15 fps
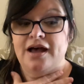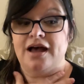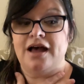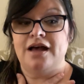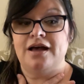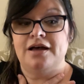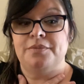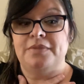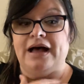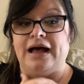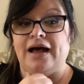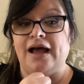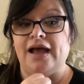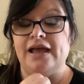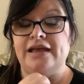
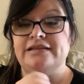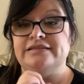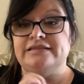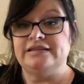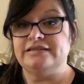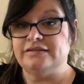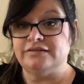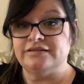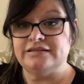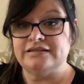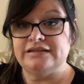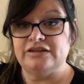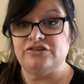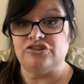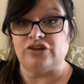I seasonal
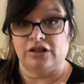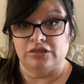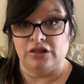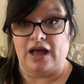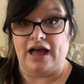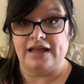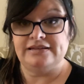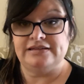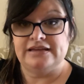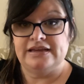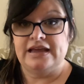stitch a lot.